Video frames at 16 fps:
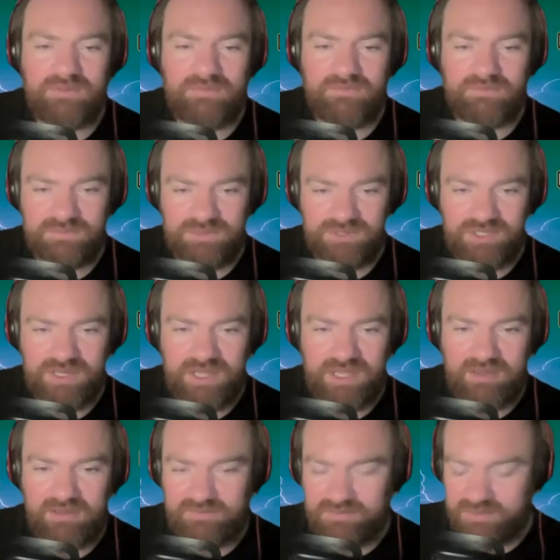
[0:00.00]
the shit
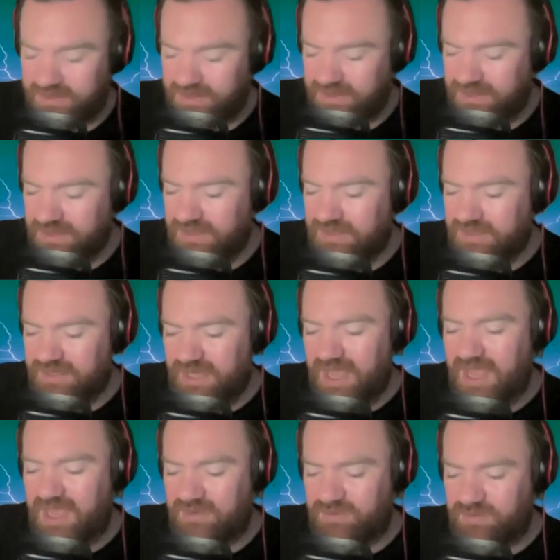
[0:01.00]
out of.
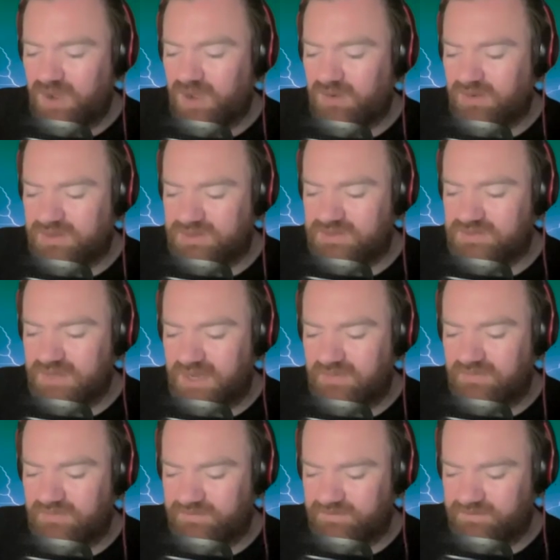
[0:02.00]
And while it's
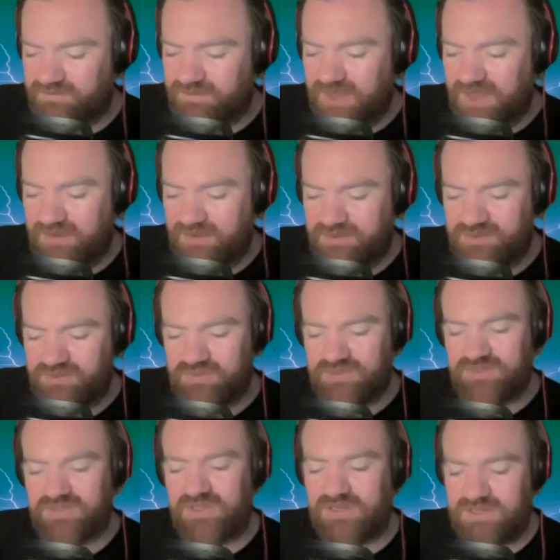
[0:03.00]
unfair to a
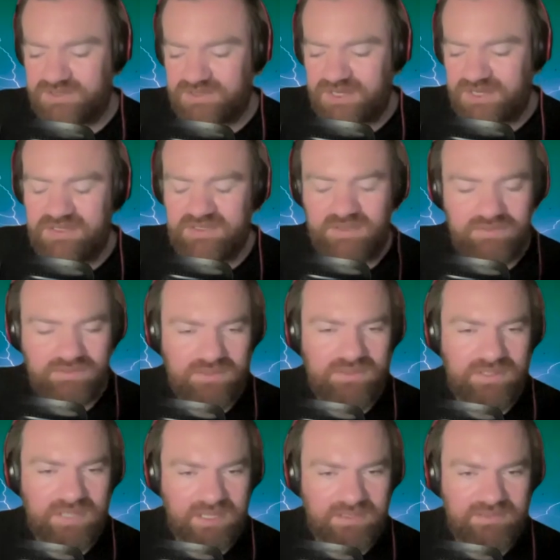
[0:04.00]
certain extent, it's also,
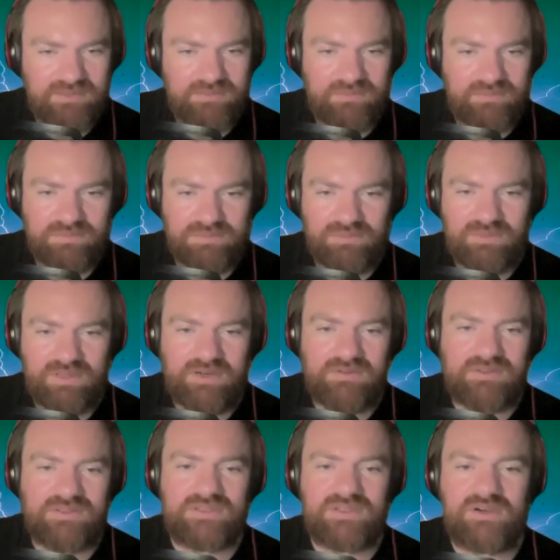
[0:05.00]
yes, you brought that
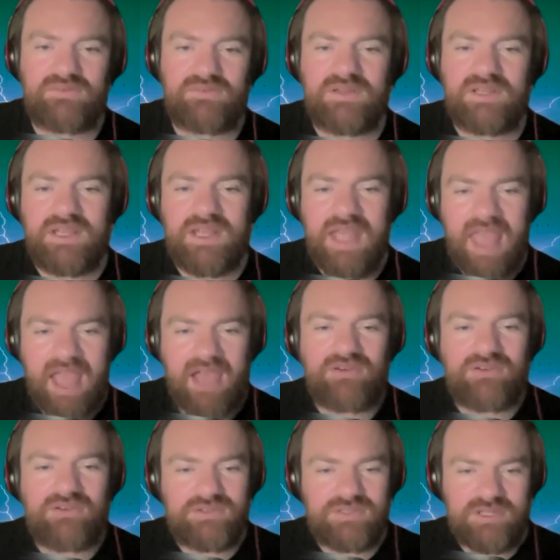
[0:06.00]
on yourself. How do
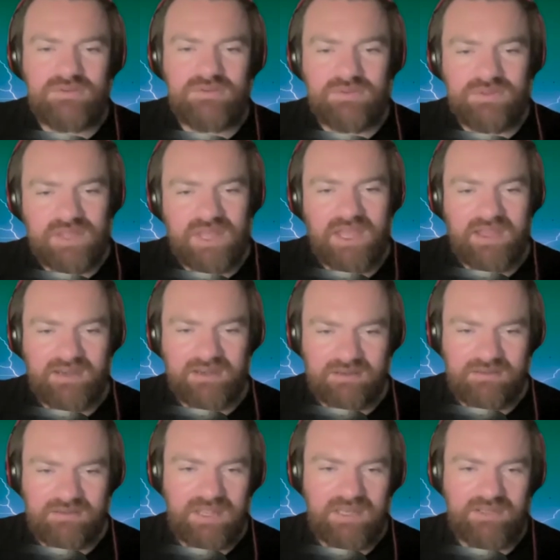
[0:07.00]
you deal with that
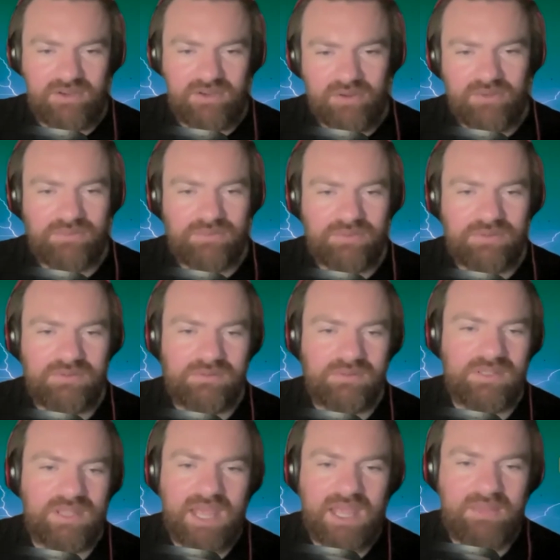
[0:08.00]
and go through the
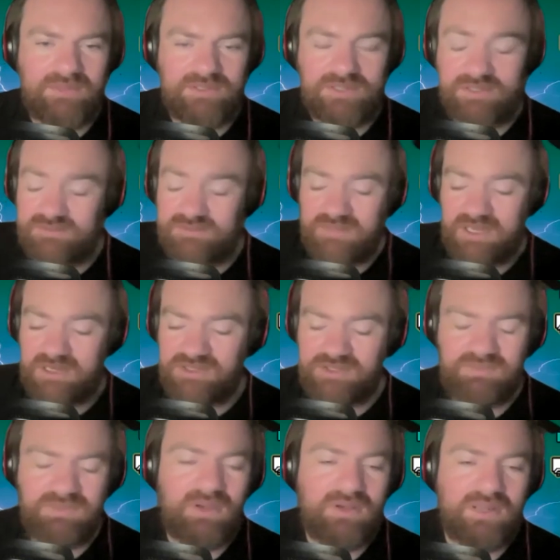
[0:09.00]
game and just
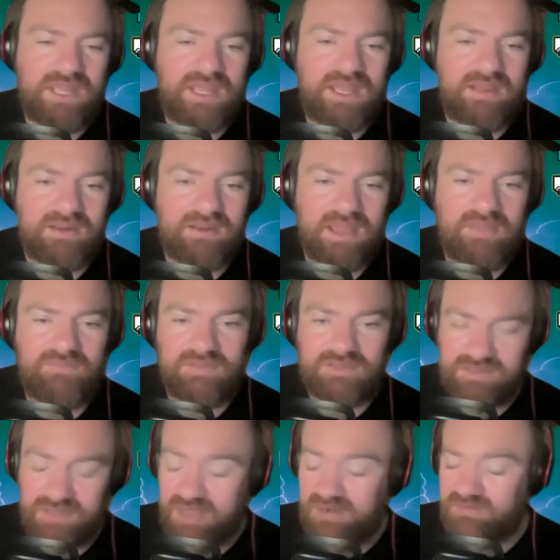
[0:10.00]
block it out and have you
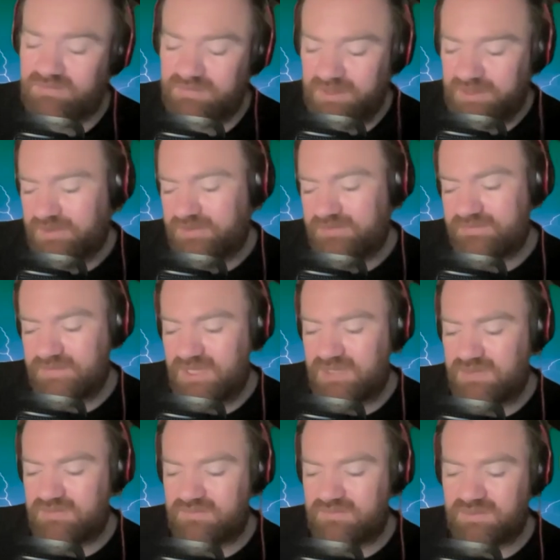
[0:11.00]

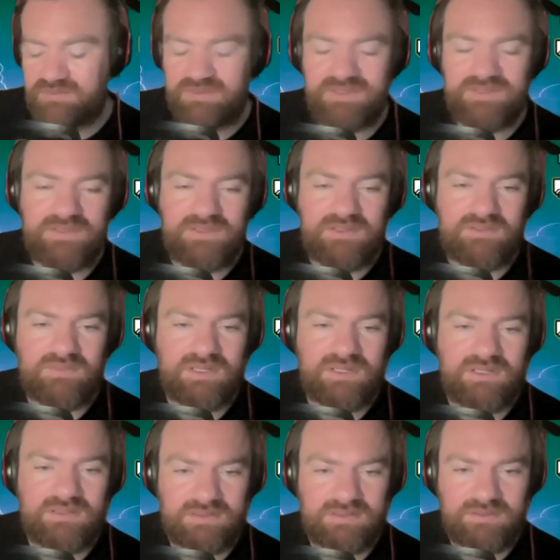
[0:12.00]
and for the rest of the
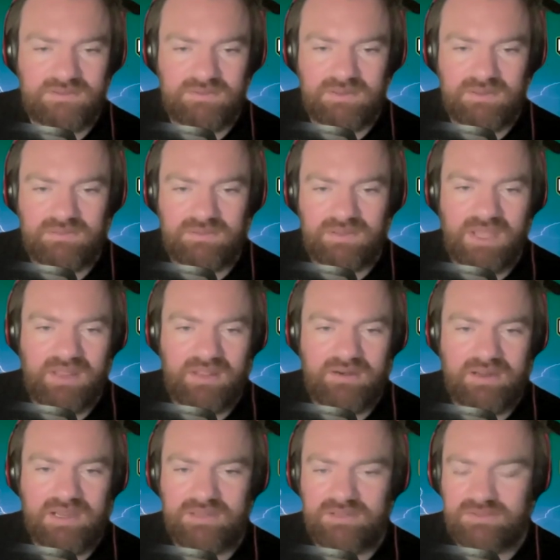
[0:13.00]
22, 23 that
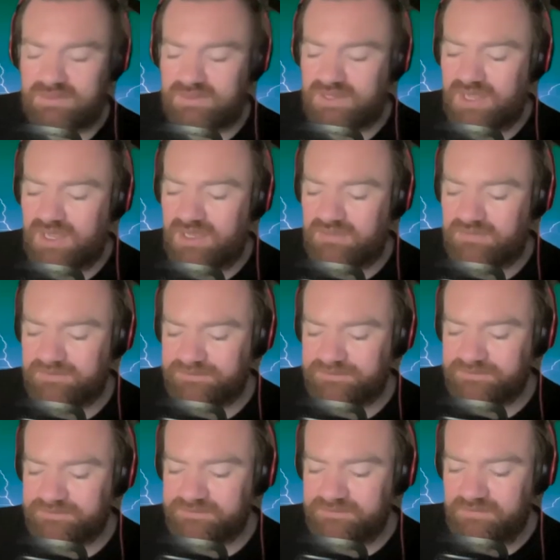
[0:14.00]
are out there on the day,
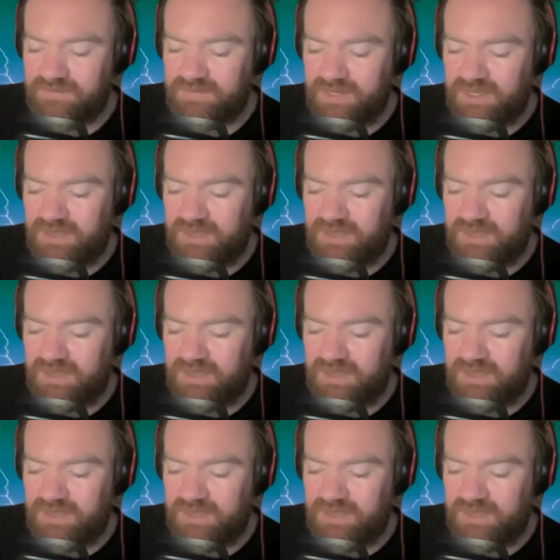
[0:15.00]
they